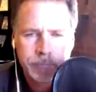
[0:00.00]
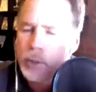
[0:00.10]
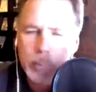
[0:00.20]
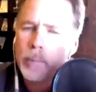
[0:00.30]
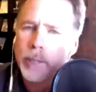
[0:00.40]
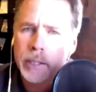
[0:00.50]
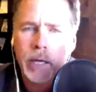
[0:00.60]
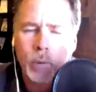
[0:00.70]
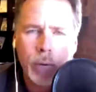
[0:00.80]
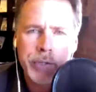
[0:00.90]
There's probably a
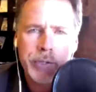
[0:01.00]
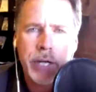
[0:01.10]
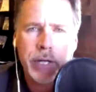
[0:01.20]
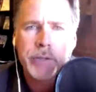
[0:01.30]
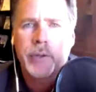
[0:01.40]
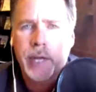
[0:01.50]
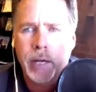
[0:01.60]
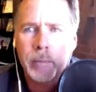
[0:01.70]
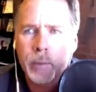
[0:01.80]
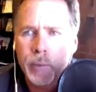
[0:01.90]
lot of ways to answer
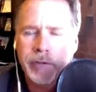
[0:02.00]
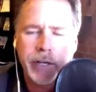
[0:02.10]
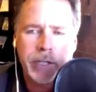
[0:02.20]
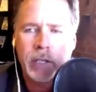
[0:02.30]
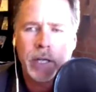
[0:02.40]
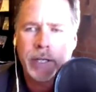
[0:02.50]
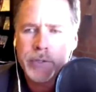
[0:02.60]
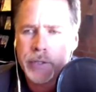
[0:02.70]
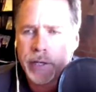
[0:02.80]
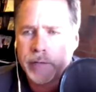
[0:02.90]
that. I mean, we've had
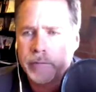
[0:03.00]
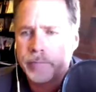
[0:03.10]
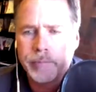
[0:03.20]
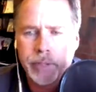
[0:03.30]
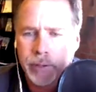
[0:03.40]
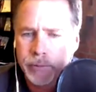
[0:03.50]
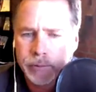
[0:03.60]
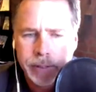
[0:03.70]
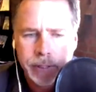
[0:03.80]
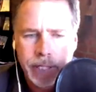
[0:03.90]
clients that,
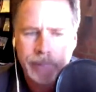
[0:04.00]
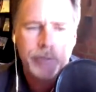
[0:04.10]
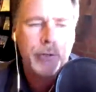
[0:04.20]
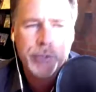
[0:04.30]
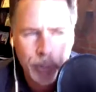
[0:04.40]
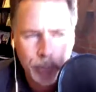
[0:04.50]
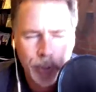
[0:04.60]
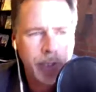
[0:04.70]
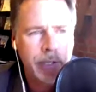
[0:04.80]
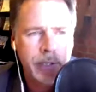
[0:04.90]
have used their
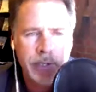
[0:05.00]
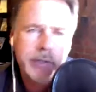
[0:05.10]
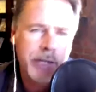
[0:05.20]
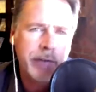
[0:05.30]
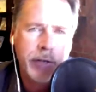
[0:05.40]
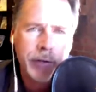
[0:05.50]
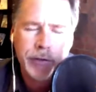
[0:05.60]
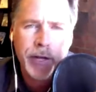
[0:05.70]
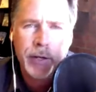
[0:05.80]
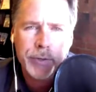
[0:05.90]
book and done
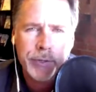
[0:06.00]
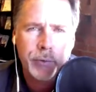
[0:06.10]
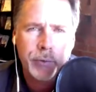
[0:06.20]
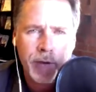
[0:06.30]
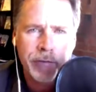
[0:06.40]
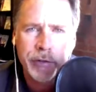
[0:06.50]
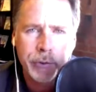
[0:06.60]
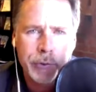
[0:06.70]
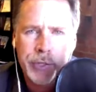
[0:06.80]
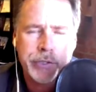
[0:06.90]
700,000 in
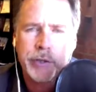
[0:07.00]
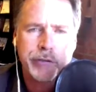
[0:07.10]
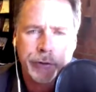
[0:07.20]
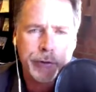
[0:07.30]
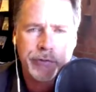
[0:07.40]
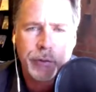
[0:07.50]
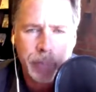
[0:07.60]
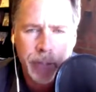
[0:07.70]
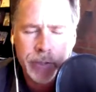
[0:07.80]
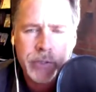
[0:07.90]
revenue just in the first few
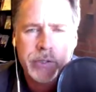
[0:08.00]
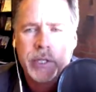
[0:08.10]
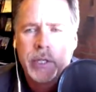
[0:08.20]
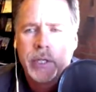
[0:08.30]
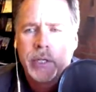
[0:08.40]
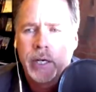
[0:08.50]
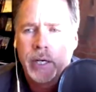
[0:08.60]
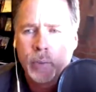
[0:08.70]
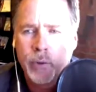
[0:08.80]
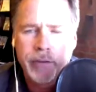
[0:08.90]
months.
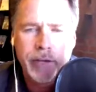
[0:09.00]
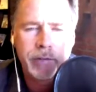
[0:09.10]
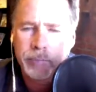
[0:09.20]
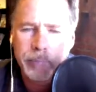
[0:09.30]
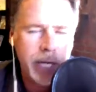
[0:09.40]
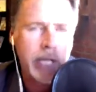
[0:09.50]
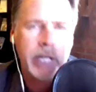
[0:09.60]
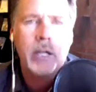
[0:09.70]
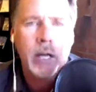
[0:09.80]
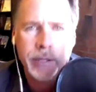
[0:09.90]
We've had many
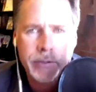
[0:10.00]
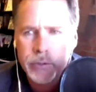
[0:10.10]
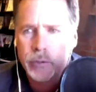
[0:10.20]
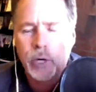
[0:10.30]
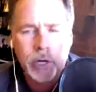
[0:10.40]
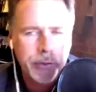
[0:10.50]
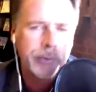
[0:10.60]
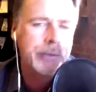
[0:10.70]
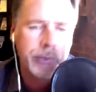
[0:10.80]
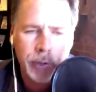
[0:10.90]
clients do
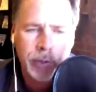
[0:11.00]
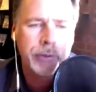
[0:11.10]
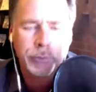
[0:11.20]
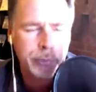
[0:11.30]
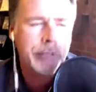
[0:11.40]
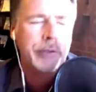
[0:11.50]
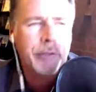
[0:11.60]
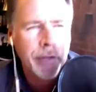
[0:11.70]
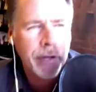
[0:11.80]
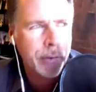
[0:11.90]
100, 200,
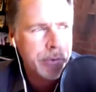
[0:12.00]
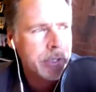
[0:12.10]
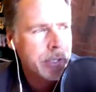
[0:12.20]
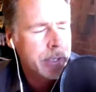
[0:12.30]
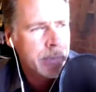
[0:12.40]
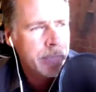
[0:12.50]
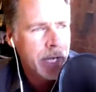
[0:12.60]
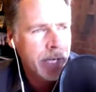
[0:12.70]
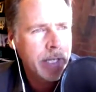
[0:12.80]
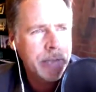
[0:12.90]
300,000.
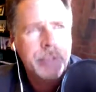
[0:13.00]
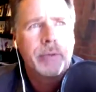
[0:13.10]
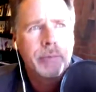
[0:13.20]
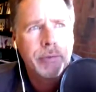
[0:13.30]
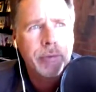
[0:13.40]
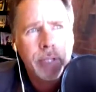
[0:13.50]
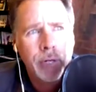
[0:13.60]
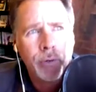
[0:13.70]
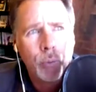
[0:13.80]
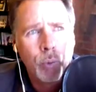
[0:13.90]
I guess the
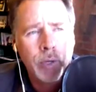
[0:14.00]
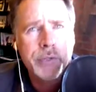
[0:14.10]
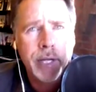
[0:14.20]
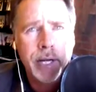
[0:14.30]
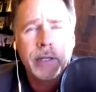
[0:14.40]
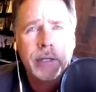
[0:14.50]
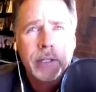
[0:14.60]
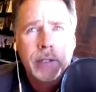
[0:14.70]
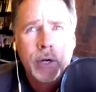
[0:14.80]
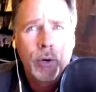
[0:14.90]
ones that
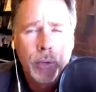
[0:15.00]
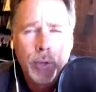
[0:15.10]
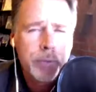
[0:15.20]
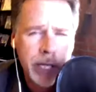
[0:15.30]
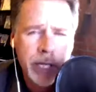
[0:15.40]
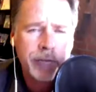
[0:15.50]
are most